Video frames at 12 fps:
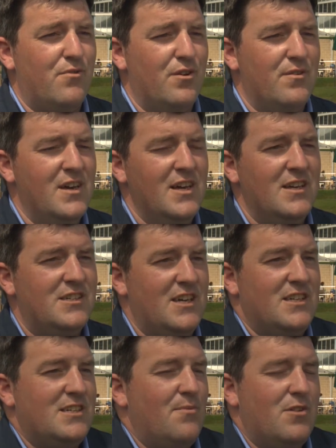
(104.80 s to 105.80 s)
route,
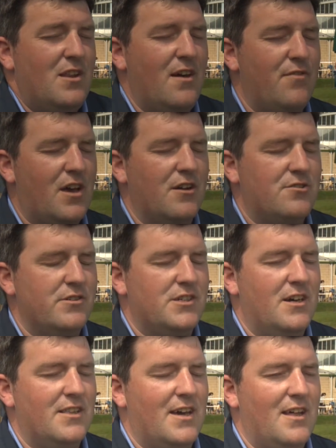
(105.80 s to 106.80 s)
seeing some of the lovely
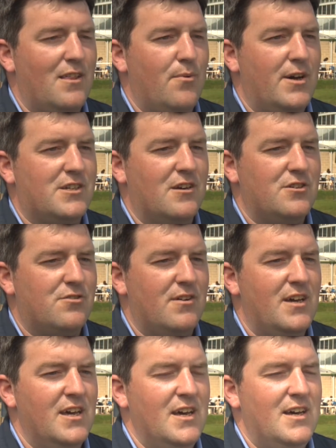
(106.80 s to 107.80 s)
countryside down in the West
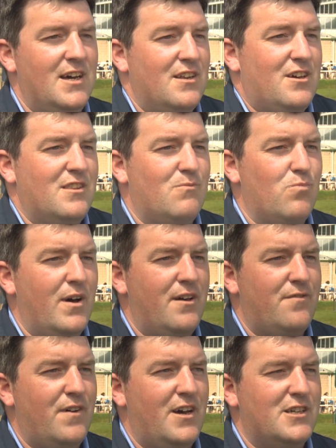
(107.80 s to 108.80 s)
Country, and a good way
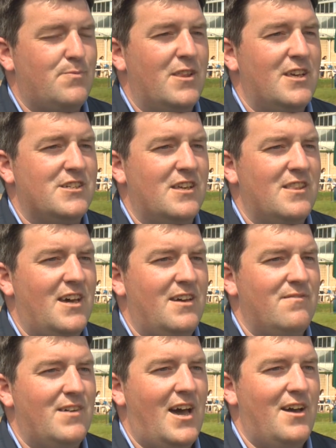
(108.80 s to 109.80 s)
of uh, spending a Sunday
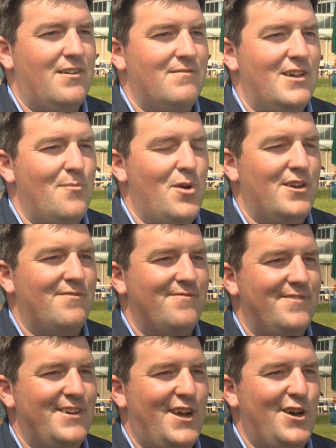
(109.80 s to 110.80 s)
out in the mud
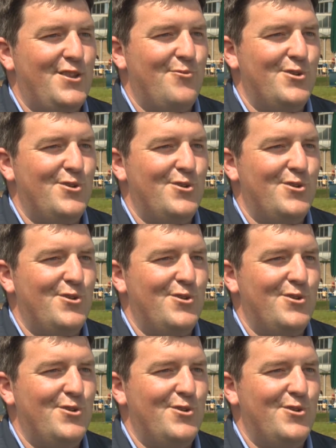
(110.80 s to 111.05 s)
and out in the